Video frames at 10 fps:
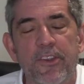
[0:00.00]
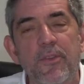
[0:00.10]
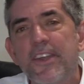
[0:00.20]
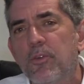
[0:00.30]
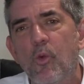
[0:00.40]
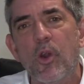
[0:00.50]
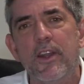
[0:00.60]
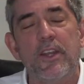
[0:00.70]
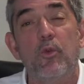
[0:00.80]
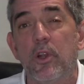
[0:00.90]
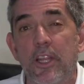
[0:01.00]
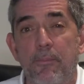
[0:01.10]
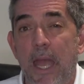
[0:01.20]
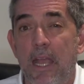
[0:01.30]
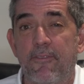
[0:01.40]
So that's where it can really
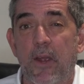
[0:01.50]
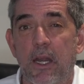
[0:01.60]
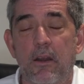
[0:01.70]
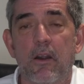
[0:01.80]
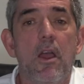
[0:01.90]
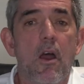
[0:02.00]
backfire